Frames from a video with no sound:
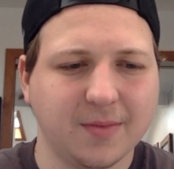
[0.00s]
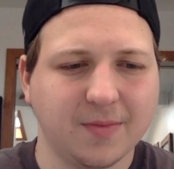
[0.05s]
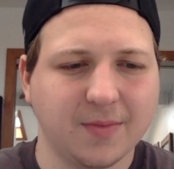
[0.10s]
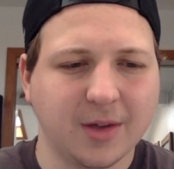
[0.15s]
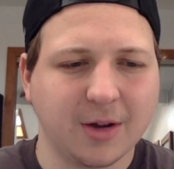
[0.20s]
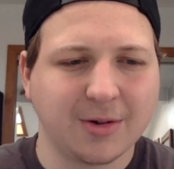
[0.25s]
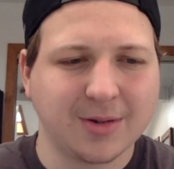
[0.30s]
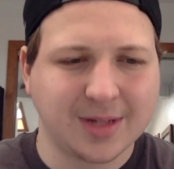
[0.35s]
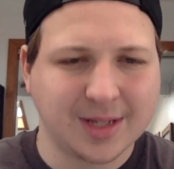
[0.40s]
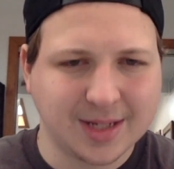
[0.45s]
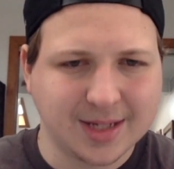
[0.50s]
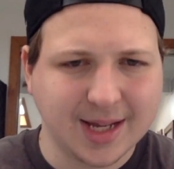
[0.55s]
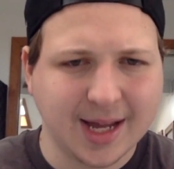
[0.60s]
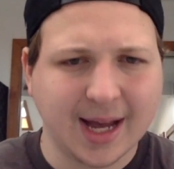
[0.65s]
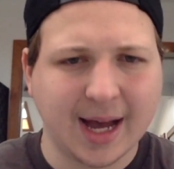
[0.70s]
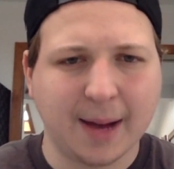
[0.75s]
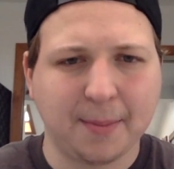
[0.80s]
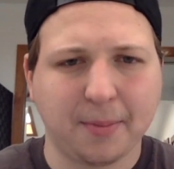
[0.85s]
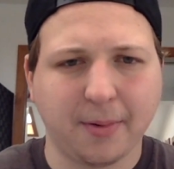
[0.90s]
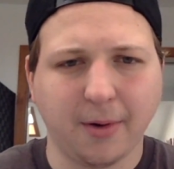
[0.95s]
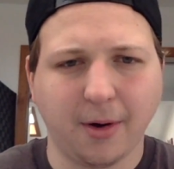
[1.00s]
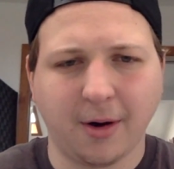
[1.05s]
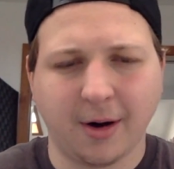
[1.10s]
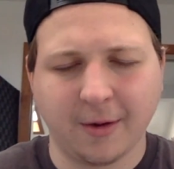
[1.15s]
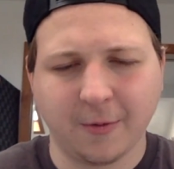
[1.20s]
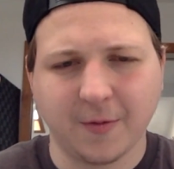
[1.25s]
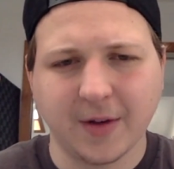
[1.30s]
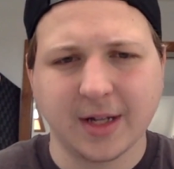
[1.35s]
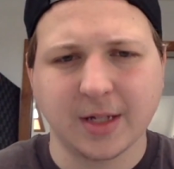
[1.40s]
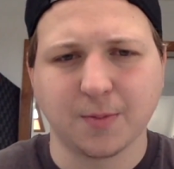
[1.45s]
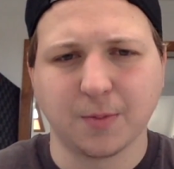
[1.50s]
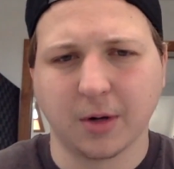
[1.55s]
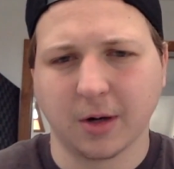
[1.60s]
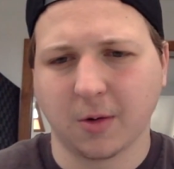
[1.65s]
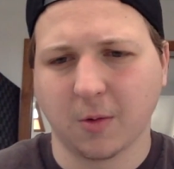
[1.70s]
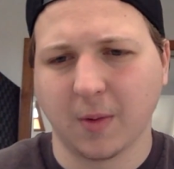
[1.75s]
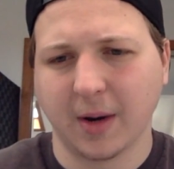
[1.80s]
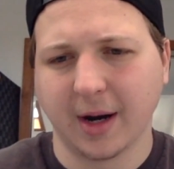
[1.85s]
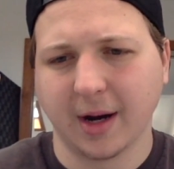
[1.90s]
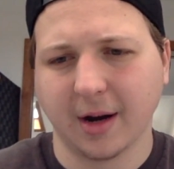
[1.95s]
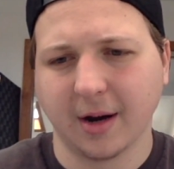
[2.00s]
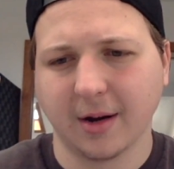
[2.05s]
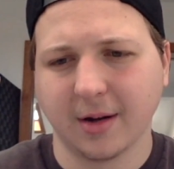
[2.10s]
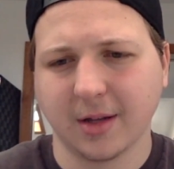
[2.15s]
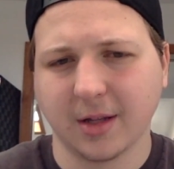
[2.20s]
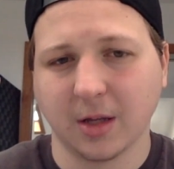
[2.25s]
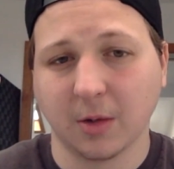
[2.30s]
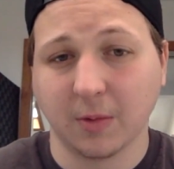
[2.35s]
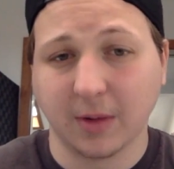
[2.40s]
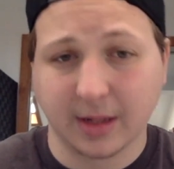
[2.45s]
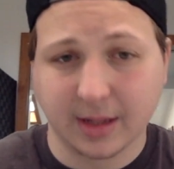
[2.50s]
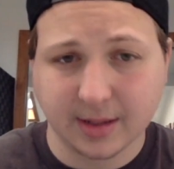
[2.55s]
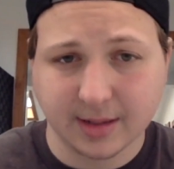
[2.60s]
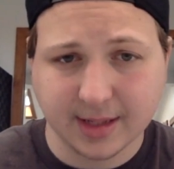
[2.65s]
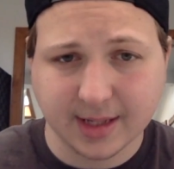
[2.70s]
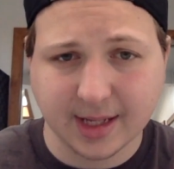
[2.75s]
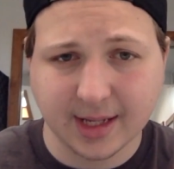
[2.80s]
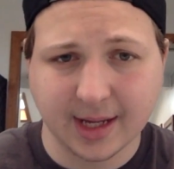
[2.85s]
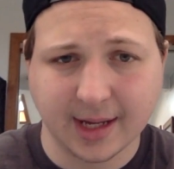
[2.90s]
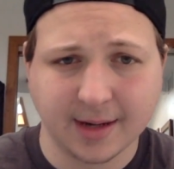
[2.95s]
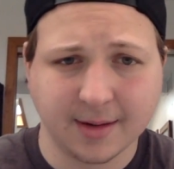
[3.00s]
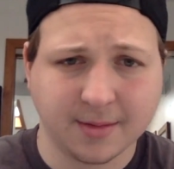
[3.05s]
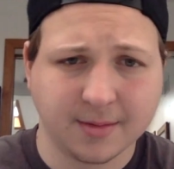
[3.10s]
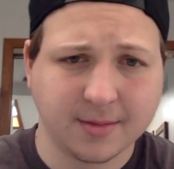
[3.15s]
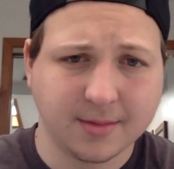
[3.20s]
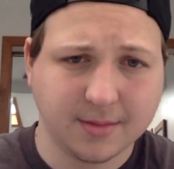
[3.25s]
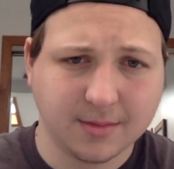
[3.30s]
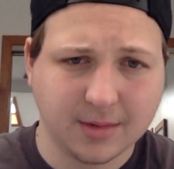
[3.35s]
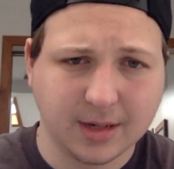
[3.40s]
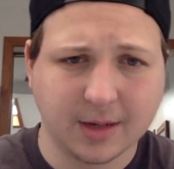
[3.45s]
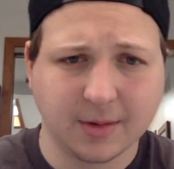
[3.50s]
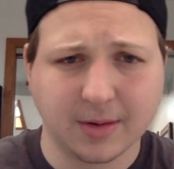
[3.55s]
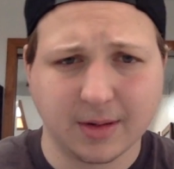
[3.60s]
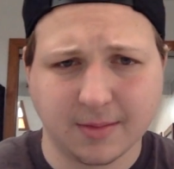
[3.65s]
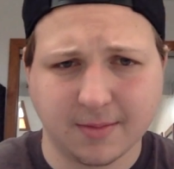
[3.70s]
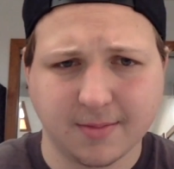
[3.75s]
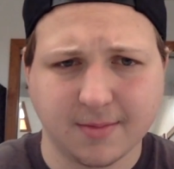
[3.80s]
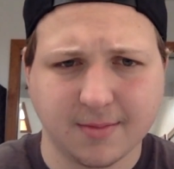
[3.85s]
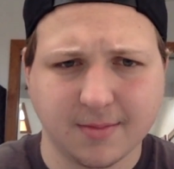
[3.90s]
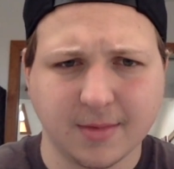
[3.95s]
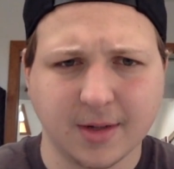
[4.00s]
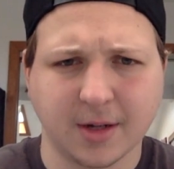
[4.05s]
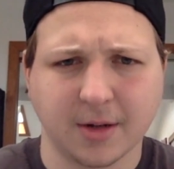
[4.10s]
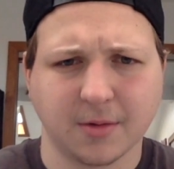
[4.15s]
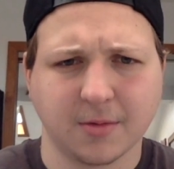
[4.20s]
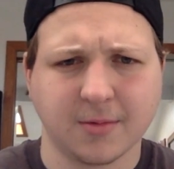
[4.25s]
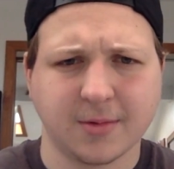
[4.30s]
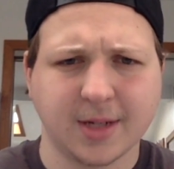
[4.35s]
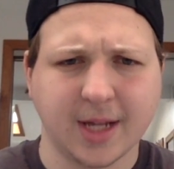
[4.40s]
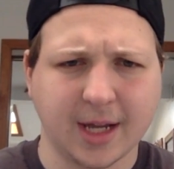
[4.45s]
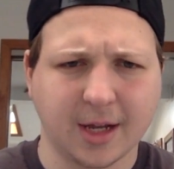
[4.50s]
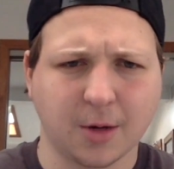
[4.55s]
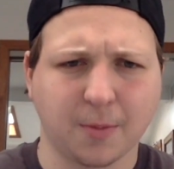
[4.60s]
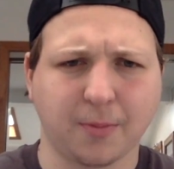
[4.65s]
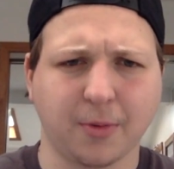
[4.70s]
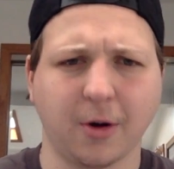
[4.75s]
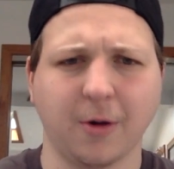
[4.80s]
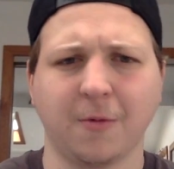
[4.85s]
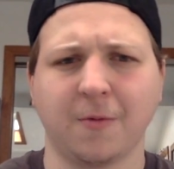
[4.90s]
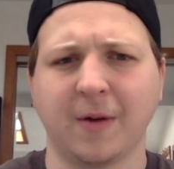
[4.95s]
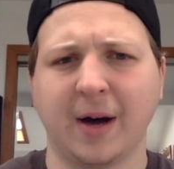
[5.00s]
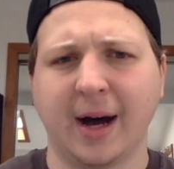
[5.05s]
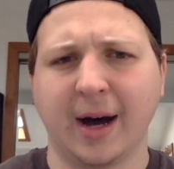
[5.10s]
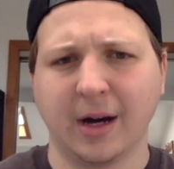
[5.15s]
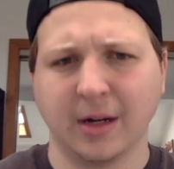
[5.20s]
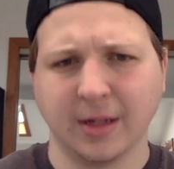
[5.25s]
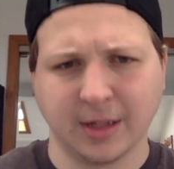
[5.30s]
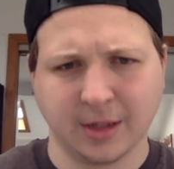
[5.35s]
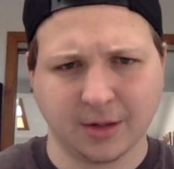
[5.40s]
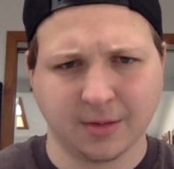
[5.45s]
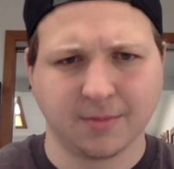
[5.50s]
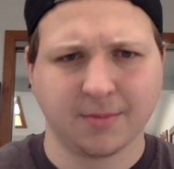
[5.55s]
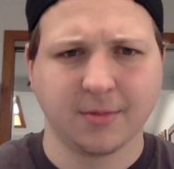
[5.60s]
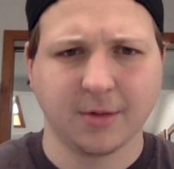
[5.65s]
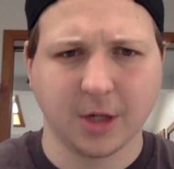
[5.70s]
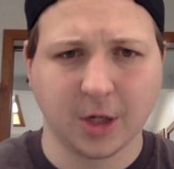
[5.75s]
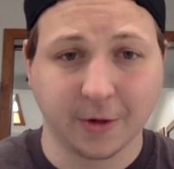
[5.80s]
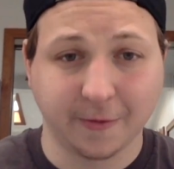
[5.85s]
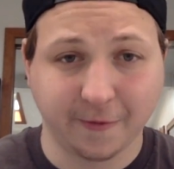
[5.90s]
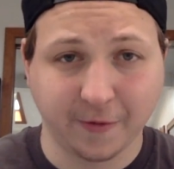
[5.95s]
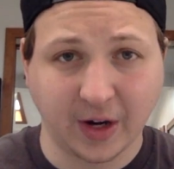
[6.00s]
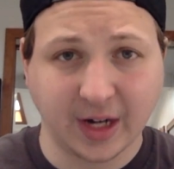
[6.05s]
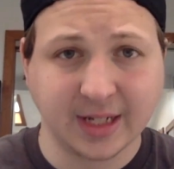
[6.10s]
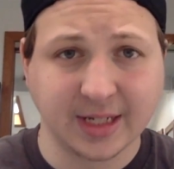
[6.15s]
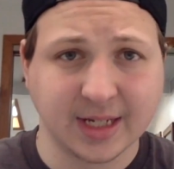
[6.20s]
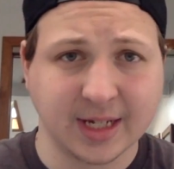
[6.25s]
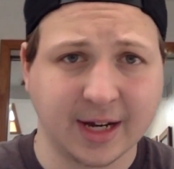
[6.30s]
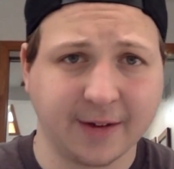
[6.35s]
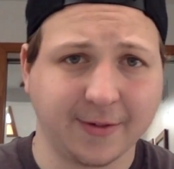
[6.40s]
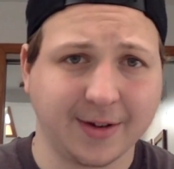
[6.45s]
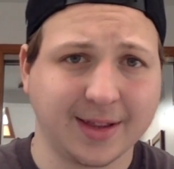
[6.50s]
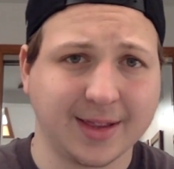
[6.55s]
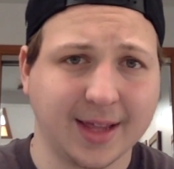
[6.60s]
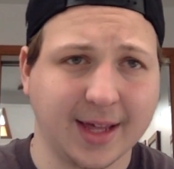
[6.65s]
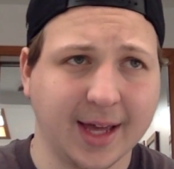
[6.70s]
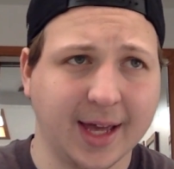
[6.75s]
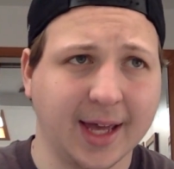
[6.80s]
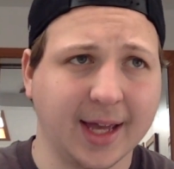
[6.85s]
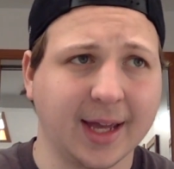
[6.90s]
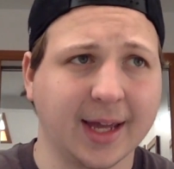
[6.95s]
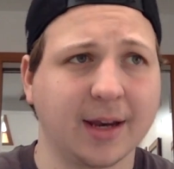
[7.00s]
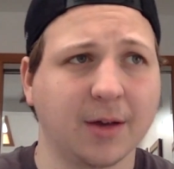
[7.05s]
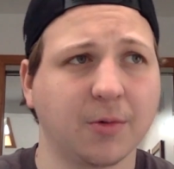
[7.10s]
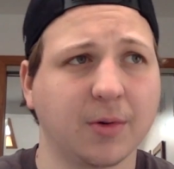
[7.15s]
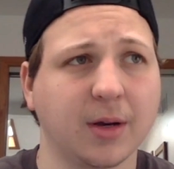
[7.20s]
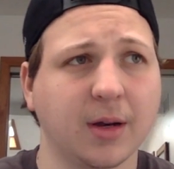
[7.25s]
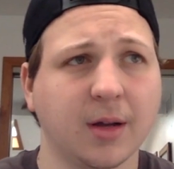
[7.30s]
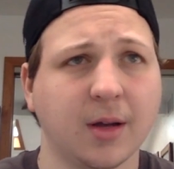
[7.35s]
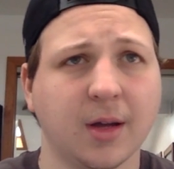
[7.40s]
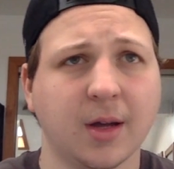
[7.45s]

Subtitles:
there was this app on Facebook where you would click in. It would take your profile and your friends and everything, and it would